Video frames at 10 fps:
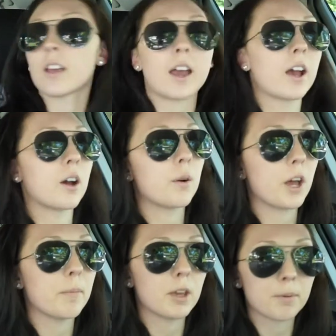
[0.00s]
how
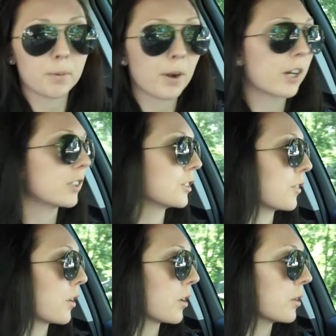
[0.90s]
I make my progress
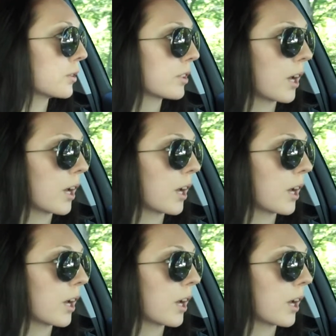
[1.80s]
photos,